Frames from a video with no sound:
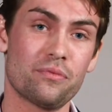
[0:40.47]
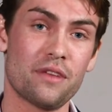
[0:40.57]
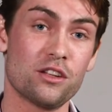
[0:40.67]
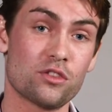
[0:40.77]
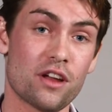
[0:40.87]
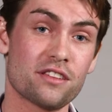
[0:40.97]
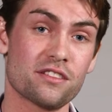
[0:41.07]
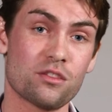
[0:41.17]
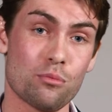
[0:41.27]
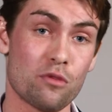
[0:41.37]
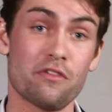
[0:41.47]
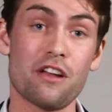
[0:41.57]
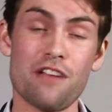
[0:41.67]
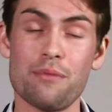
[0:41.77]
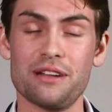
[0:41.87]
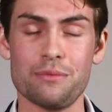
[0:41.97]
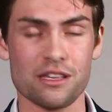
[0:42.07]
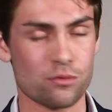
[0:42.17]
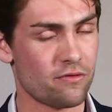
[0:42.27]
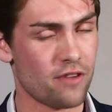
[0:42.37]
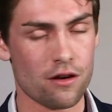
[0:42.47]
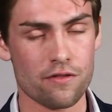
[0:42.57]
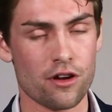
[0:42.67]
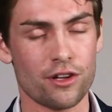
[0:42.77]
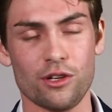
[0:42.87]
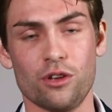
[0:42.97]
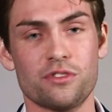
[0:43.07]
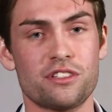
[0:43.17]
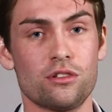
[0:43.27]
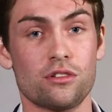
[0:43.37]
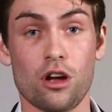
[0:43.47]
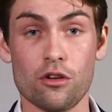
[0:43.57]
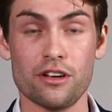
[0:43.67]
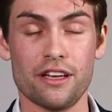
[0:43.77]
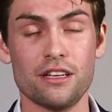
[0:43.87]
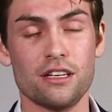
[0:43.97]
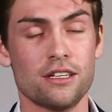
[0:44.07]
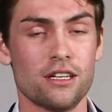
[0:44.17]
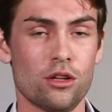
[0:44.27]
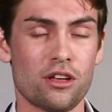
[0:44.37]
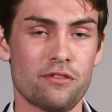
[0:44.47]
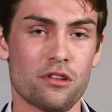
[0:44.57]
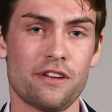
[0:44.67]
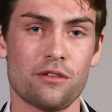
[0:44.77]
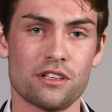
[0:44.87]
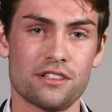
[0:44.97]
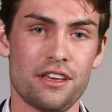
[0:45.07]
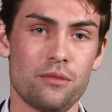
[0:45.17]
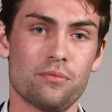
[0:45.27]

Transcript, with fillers: interest, and so we're moving very rapidly, but yes, we're very, very early on, still currently looking for the founding team.